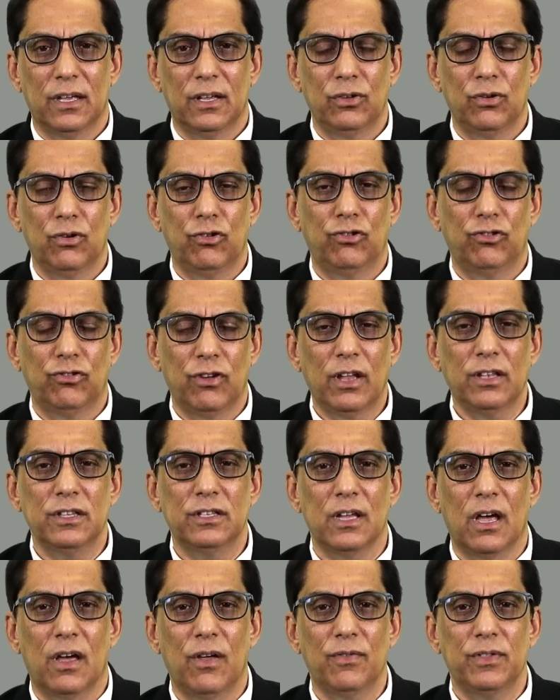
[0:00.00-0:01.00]
to shut
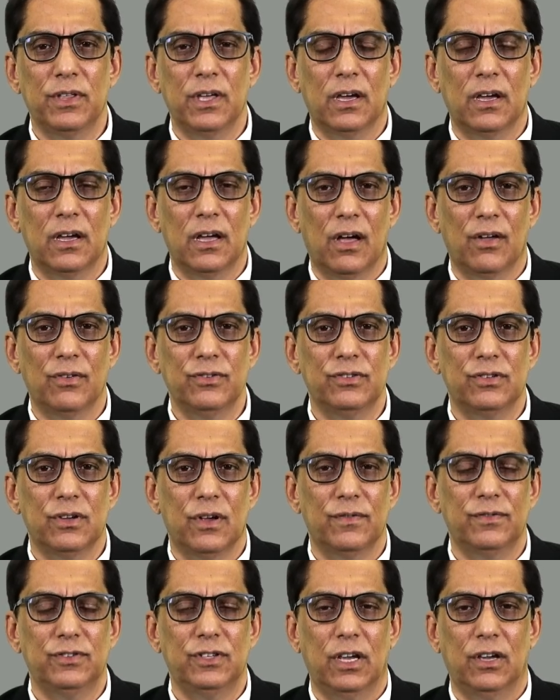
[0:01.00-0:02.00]
down the accounts
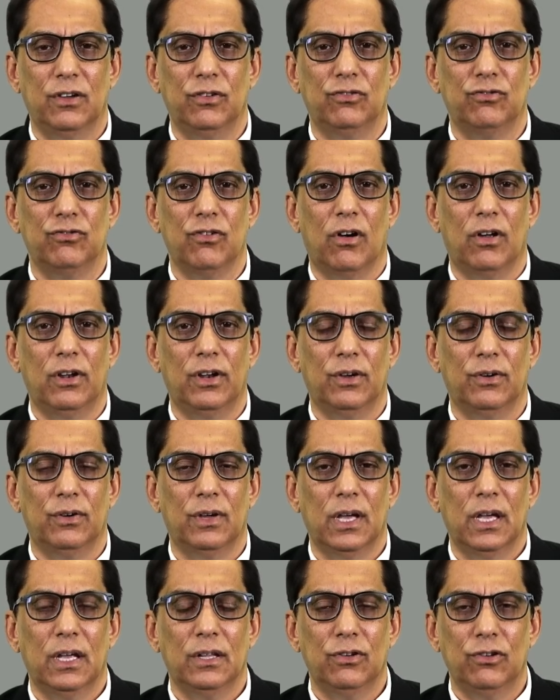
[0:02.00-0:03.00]
of Sekundjalo,
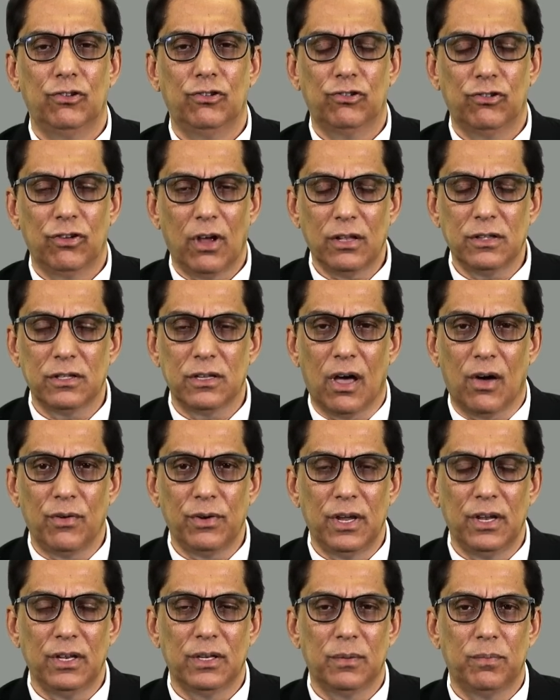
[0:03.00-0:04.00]
to shut down
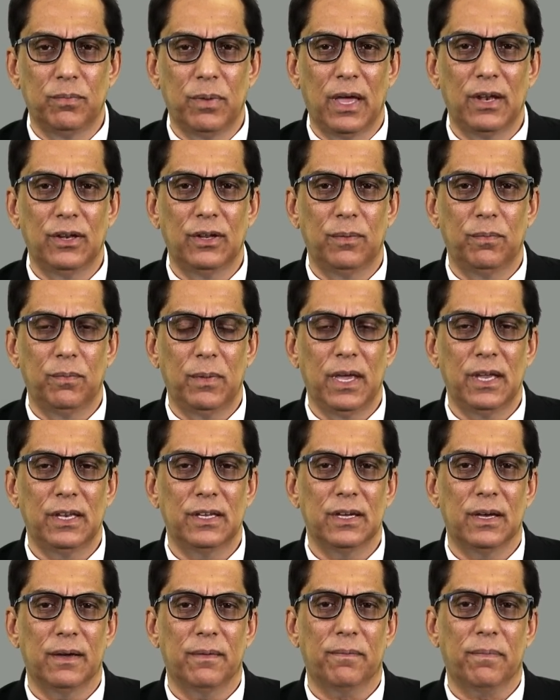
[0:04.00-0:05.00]
independent
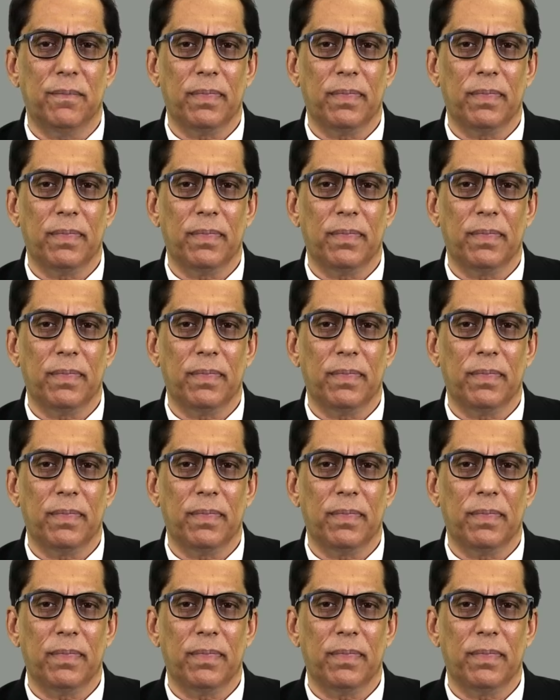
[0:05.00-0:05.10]
media.